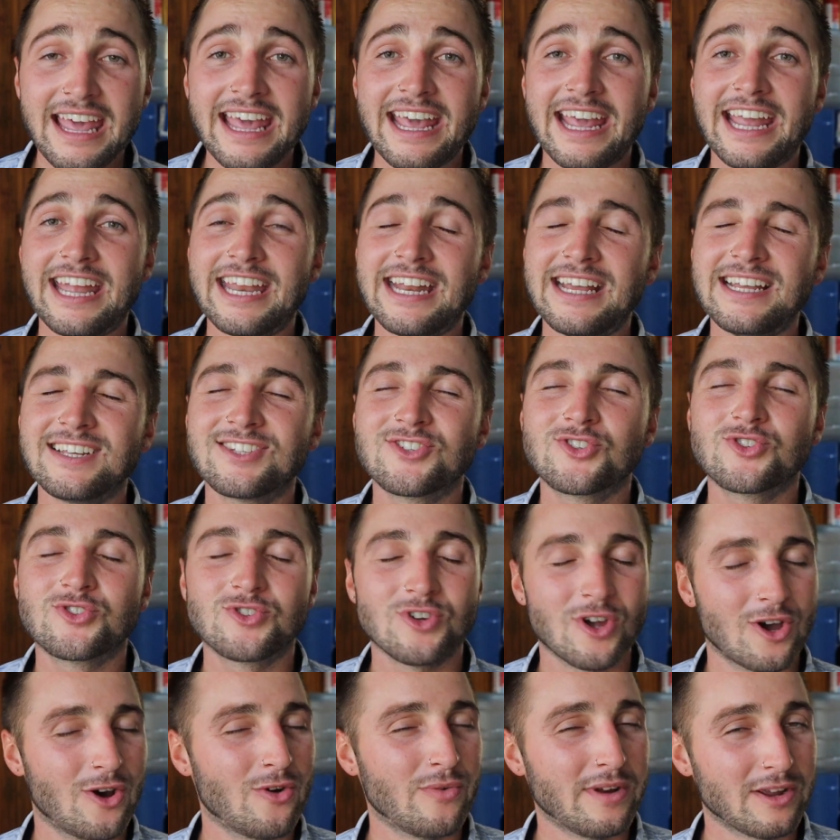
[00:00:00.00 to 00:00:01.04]
It is
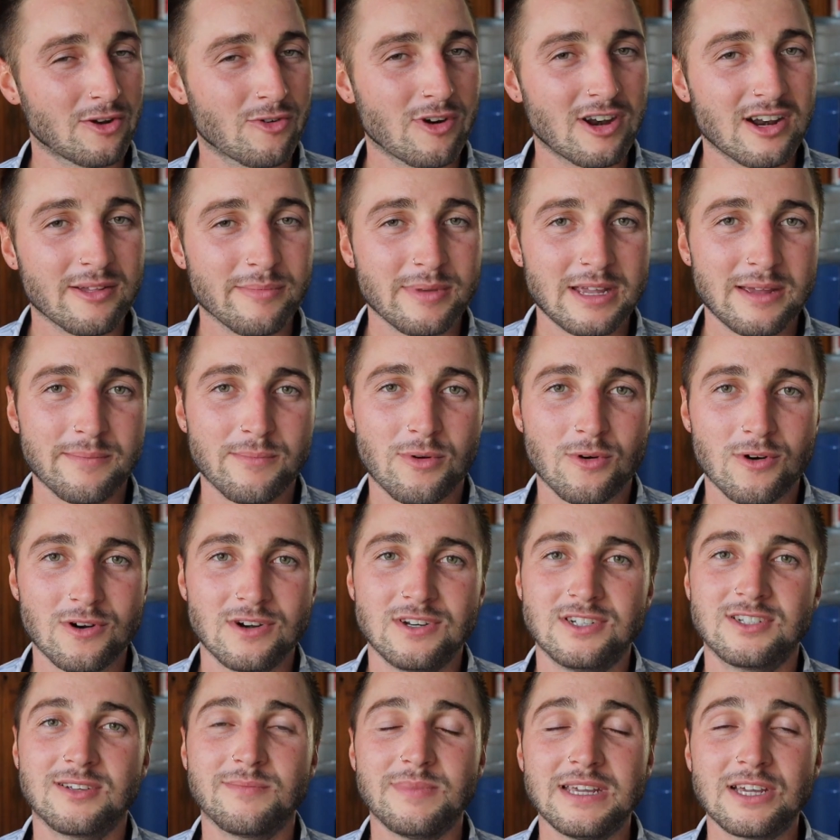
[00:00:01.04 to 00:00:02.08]
so incredibly
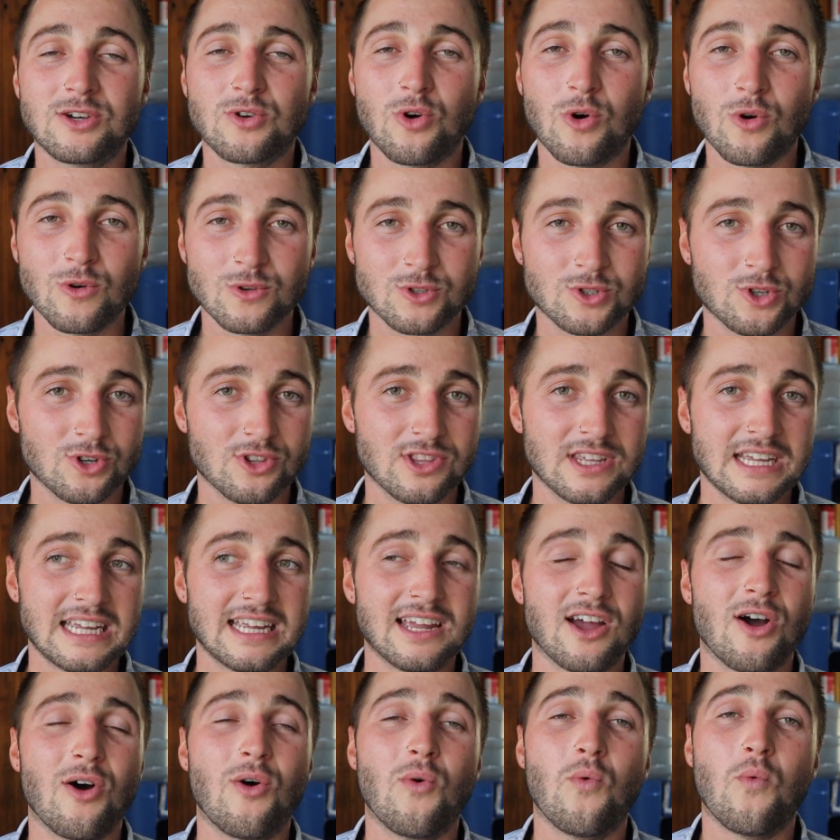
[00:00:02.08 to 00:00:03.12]
important to be
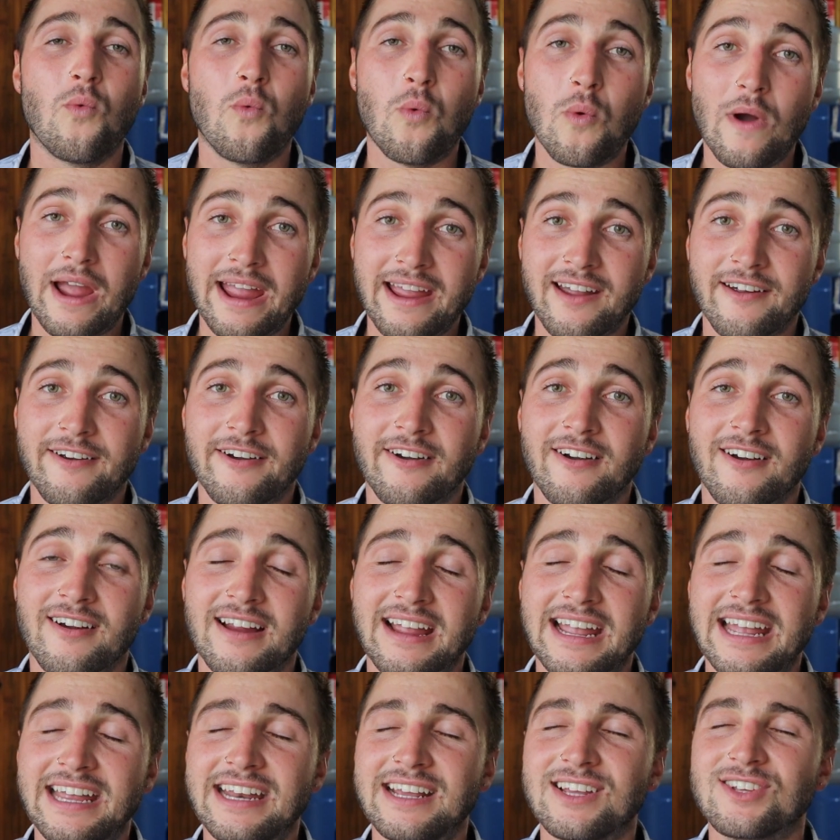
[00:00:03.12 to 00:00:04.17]
culturally aware.
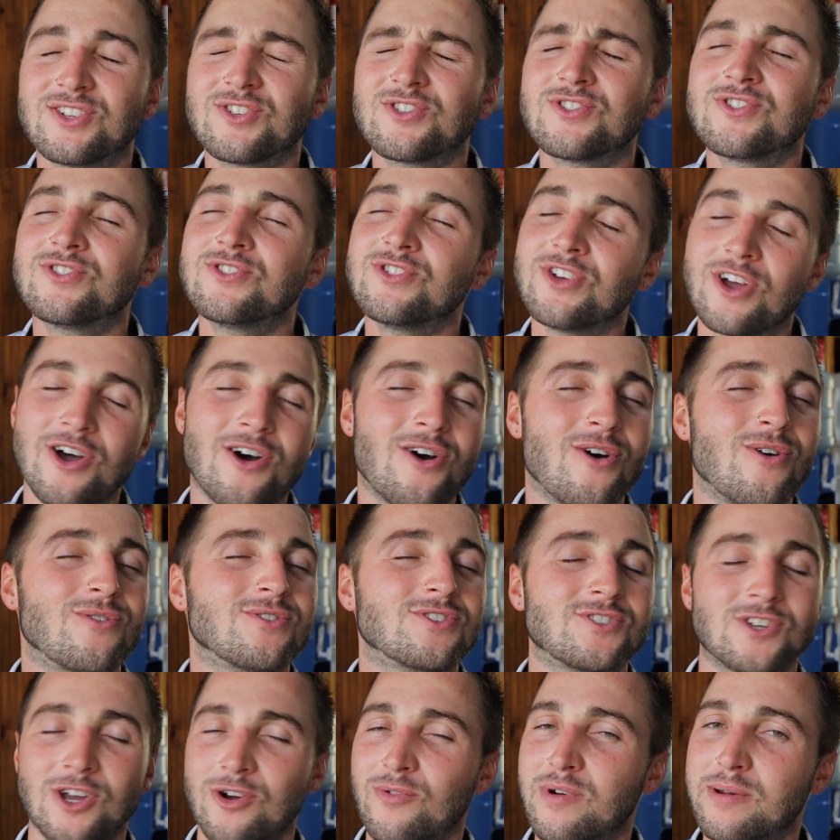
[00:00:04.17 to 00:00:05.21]
It is
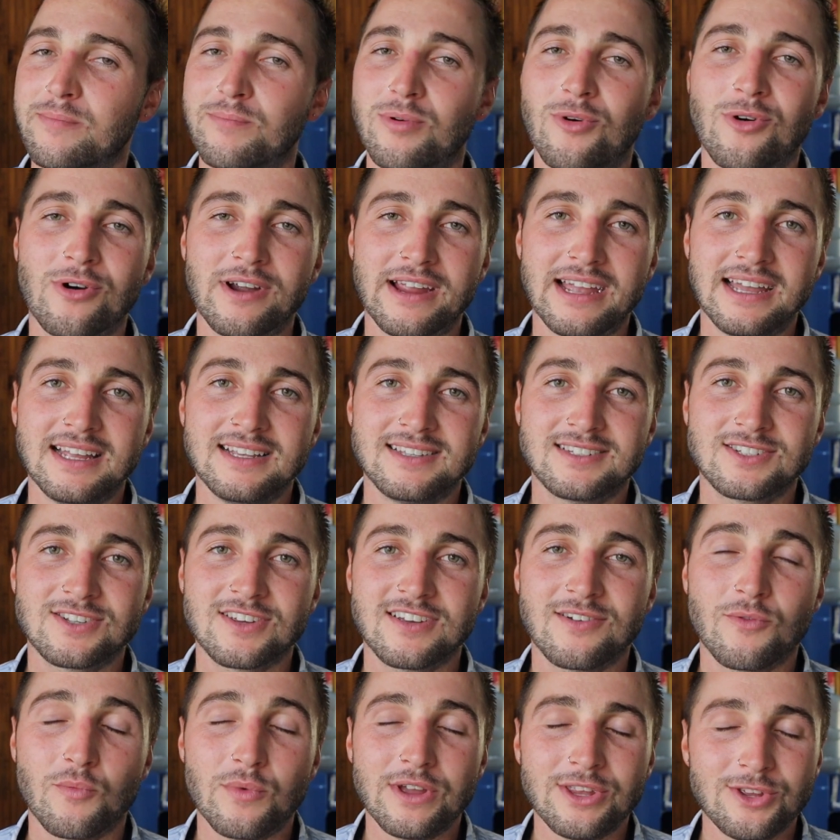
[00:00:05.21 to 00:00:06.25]
so important
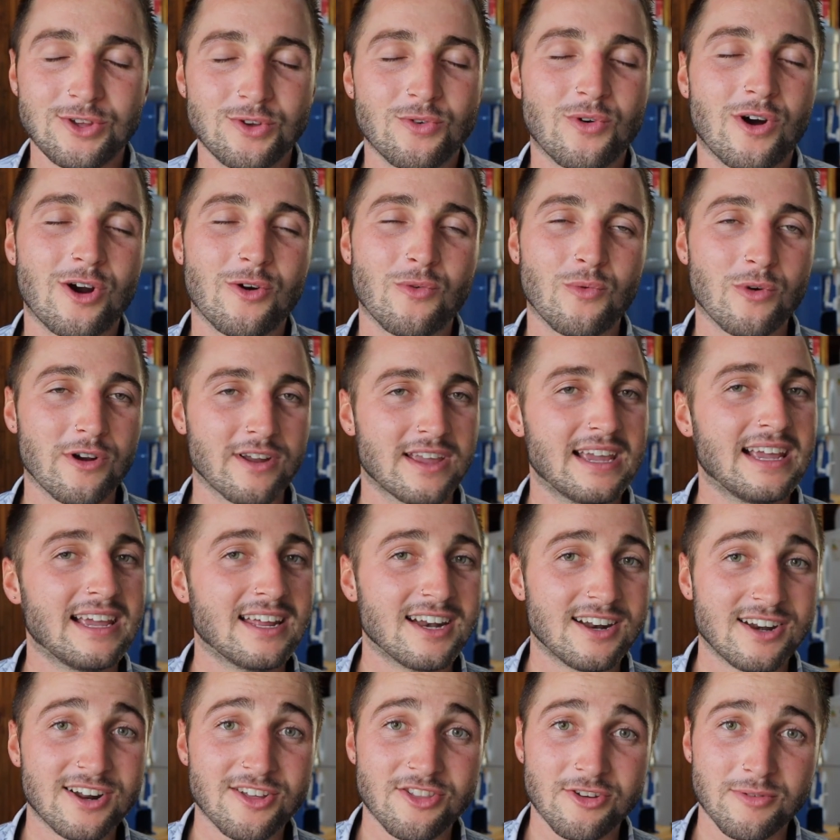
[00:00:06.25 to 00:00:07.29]
when you are working in
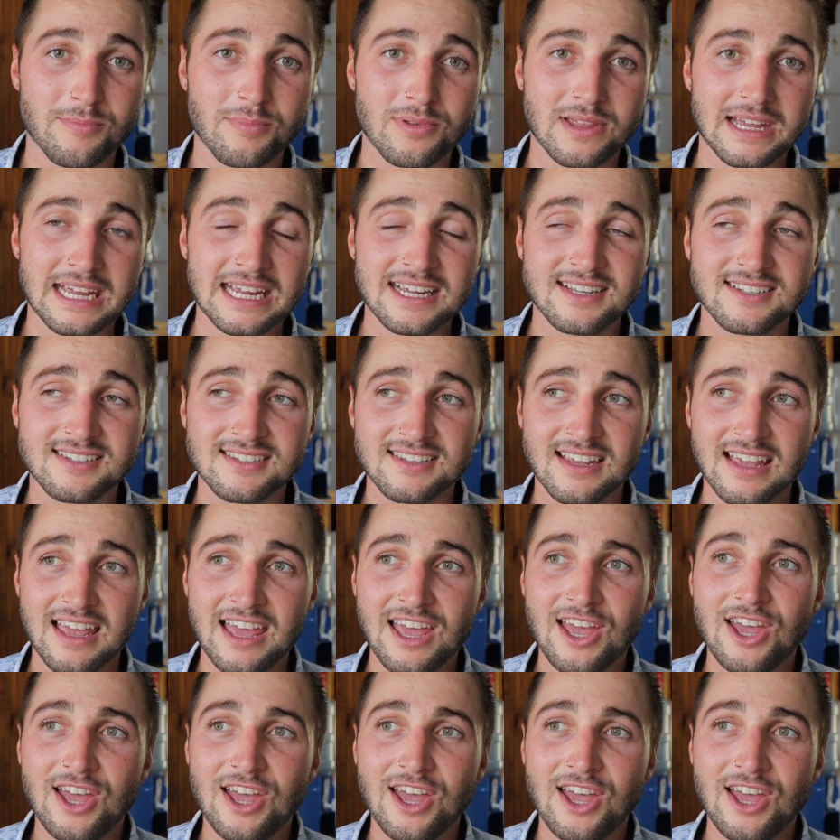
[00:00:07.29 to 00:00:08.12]
another place.